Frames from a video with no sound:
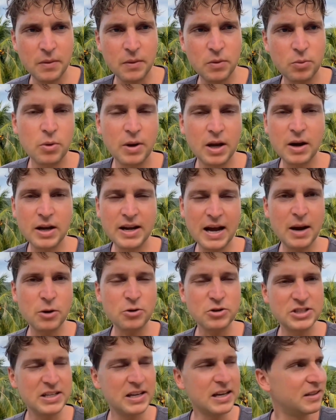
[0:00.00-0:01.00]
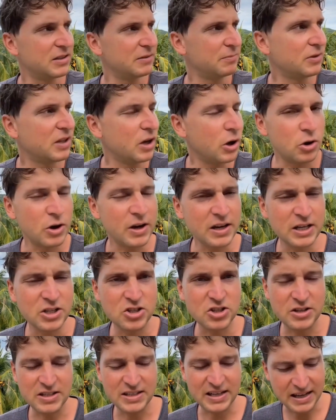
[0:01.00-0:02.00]
We are now seeing the Bitcoin
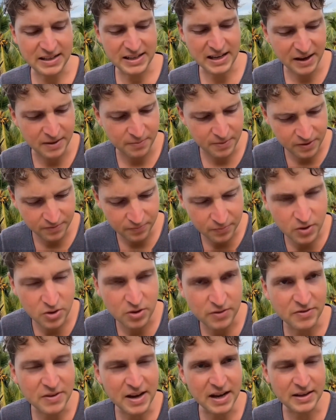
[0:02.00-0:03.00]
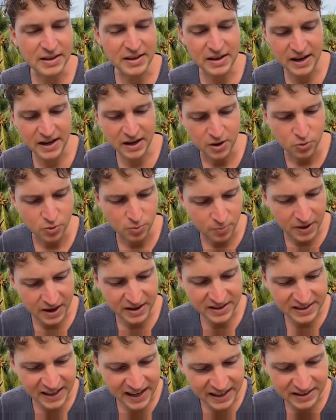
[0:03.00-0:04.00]
nation-state game in full effect, and it will be
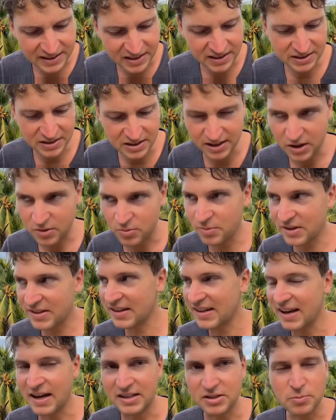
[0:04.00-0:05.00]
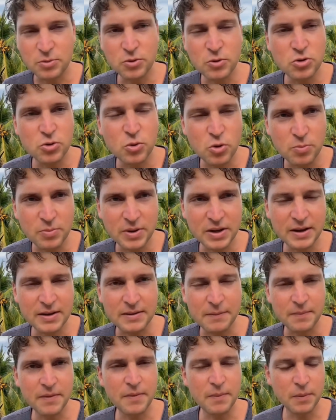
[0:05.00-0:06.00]
exciting to see what the next moves will be.
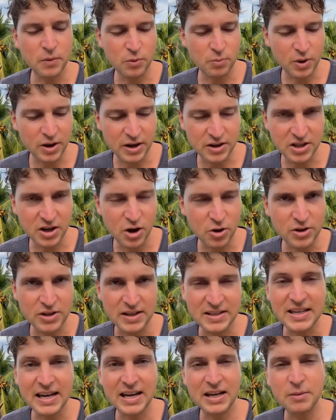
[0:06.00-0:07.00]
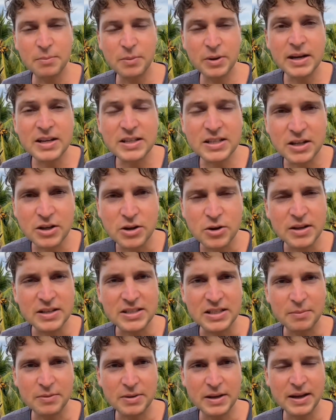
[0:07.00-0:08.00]
What is currently taking place here is
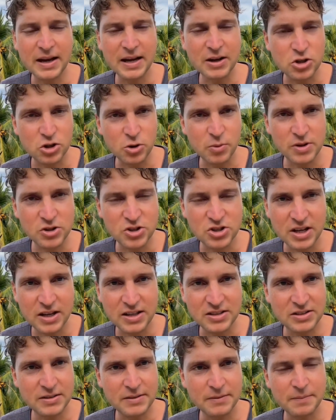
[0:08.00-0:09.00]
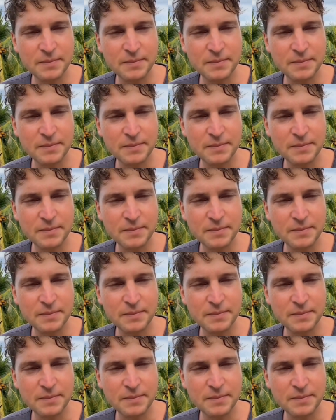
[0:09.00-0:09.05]
something like German chess,